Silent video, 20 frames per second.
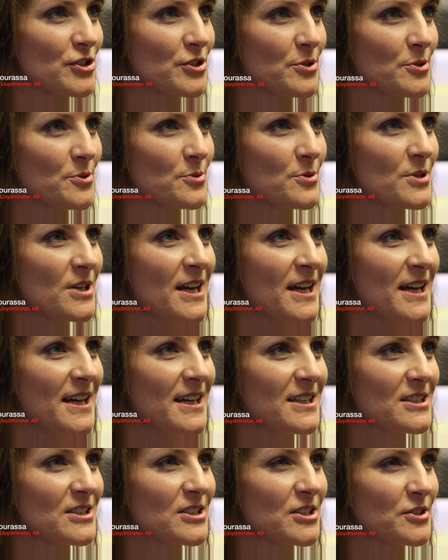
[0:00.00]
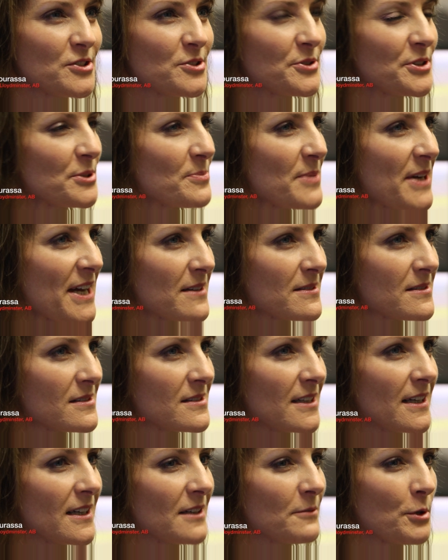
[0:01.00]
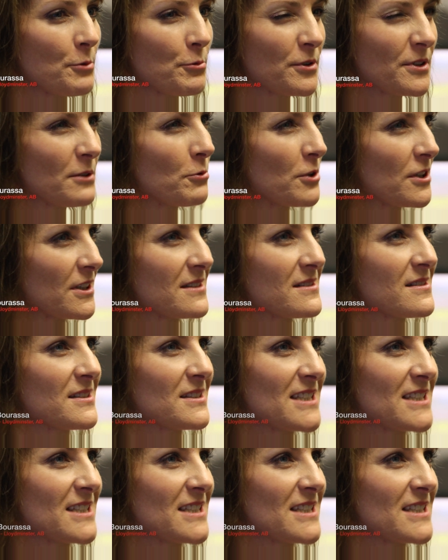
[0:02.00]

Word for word: you to do your best and we really work as a